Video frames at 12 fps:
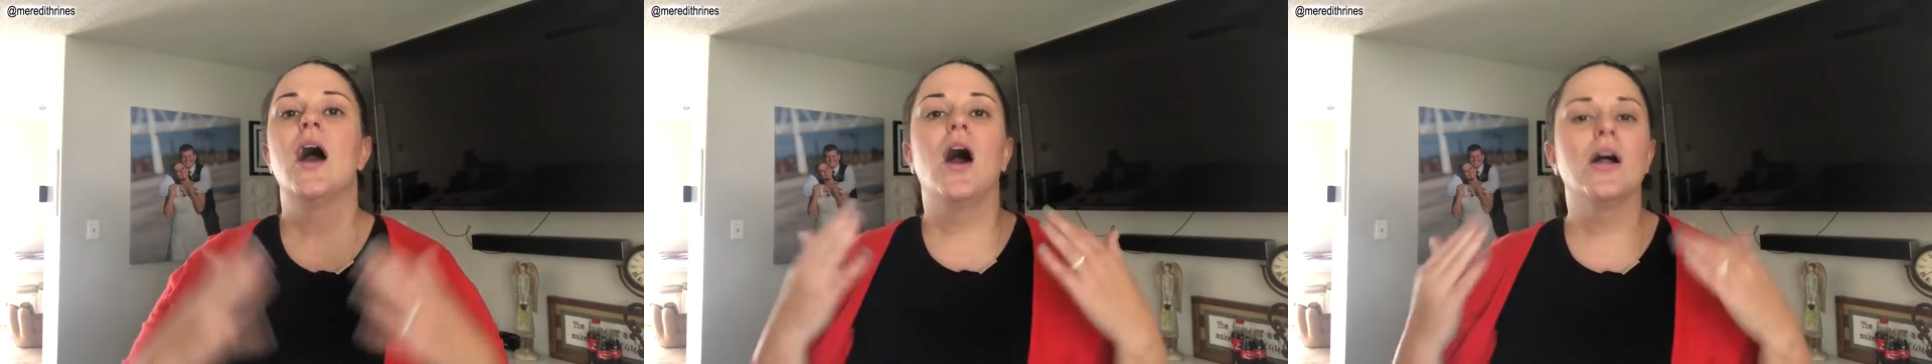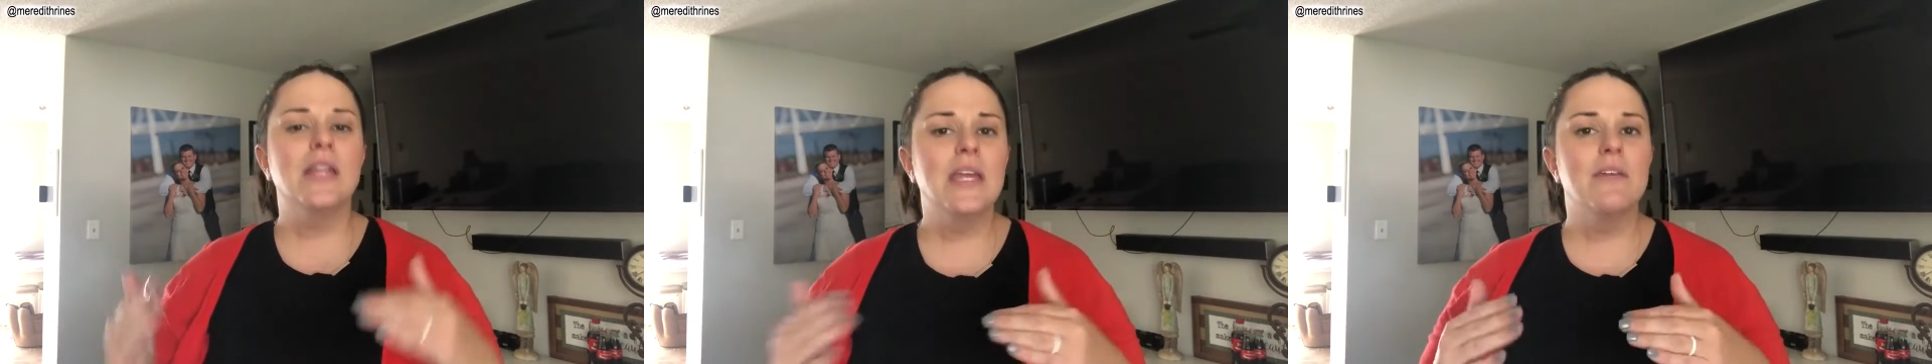
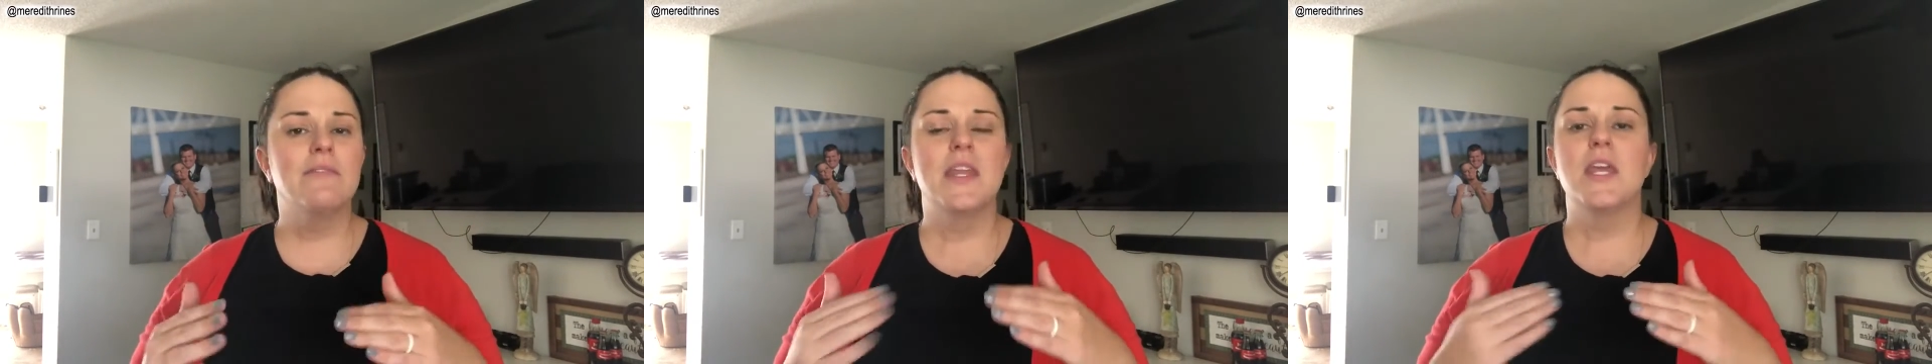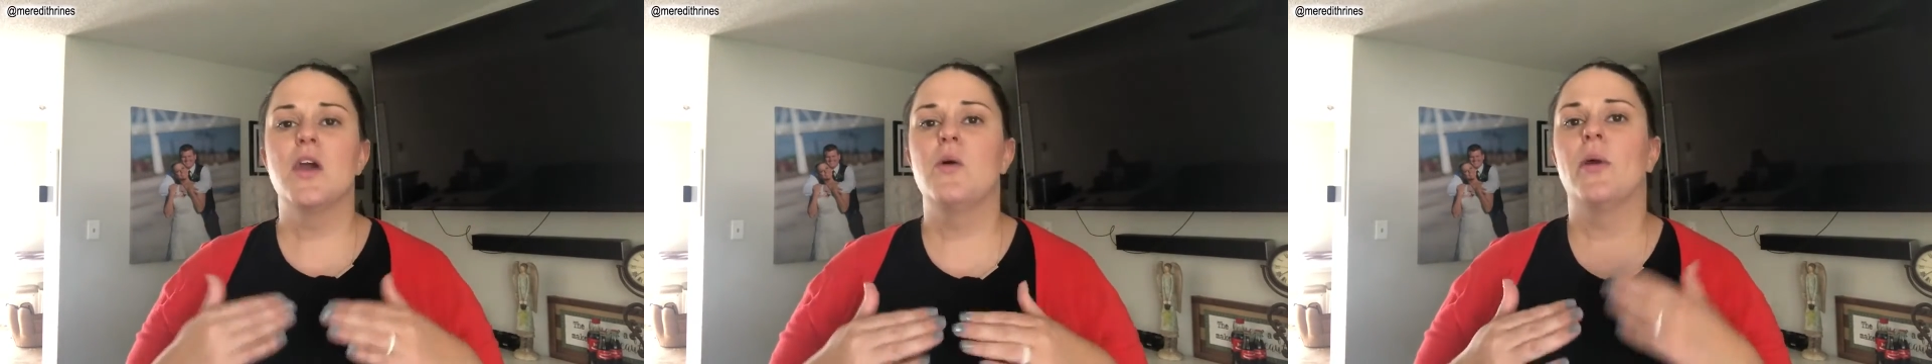I'll link a
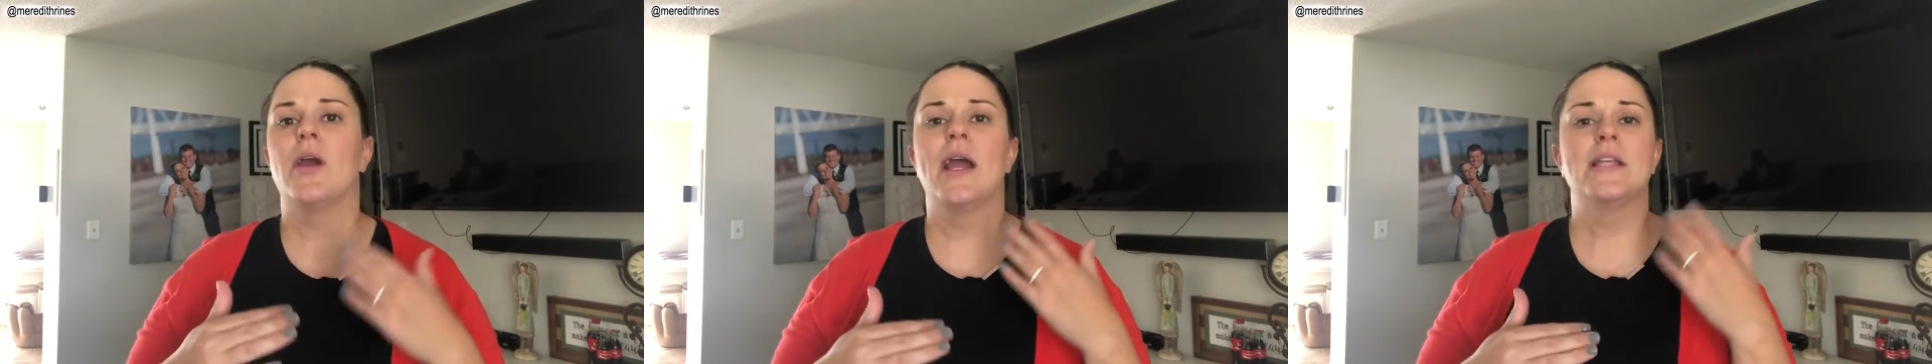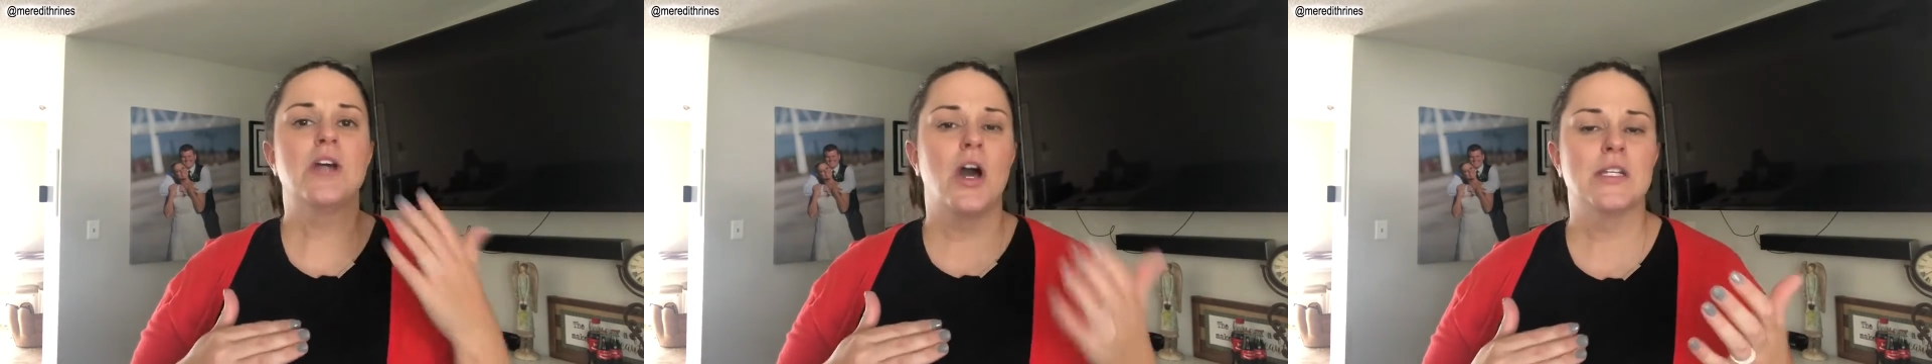video where I
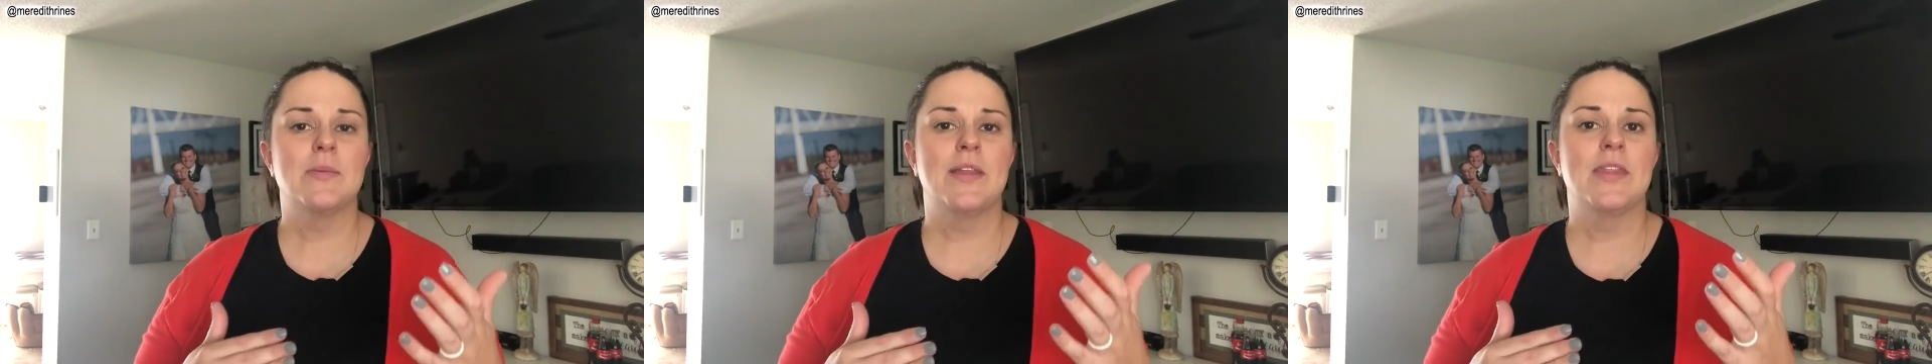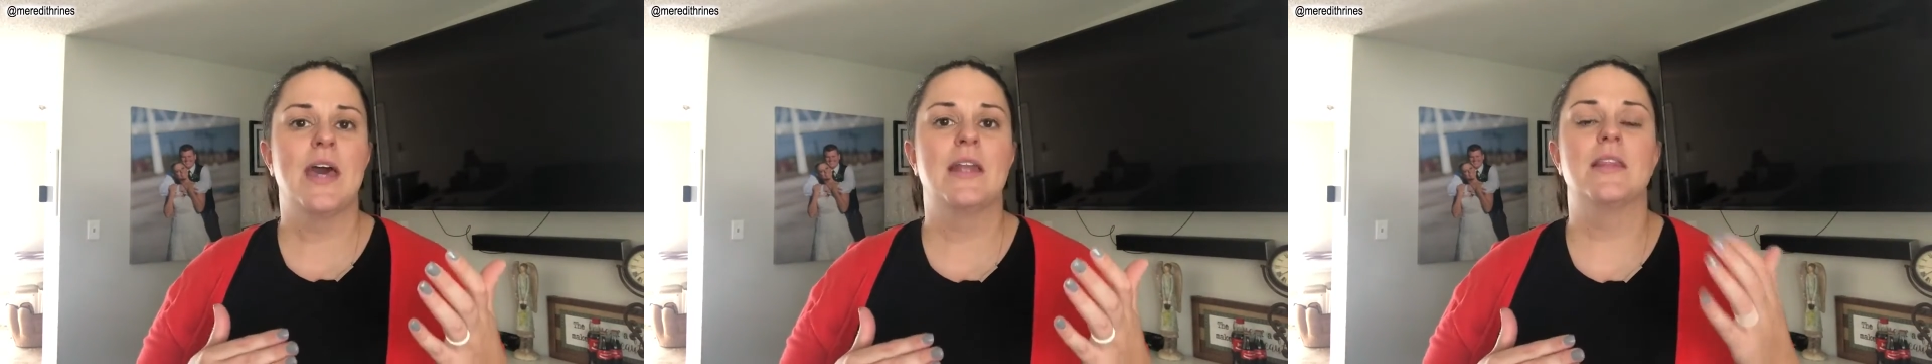talked about
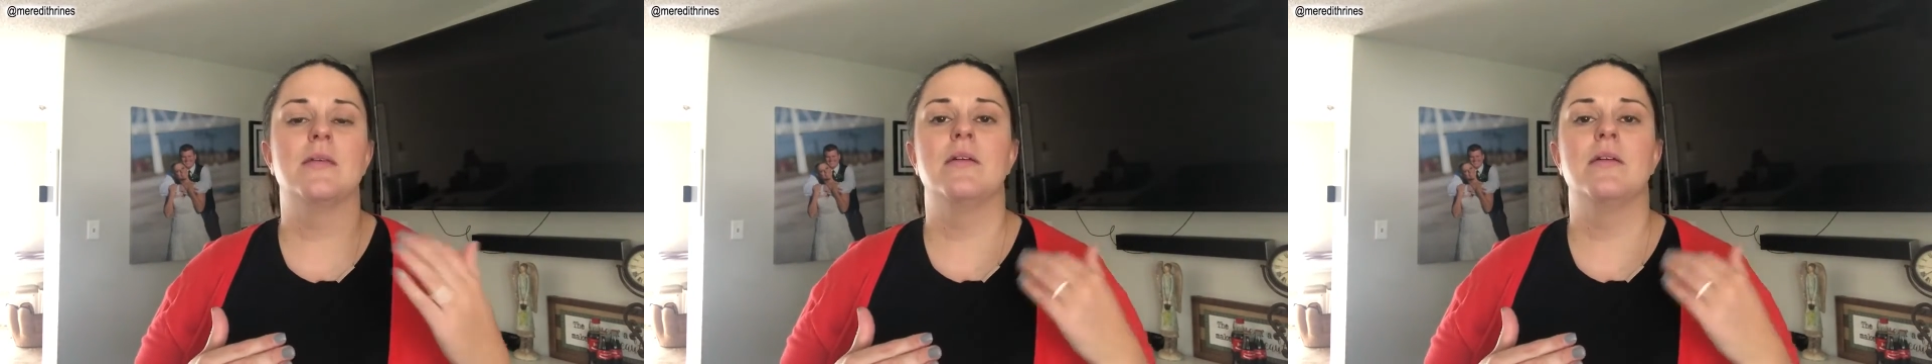that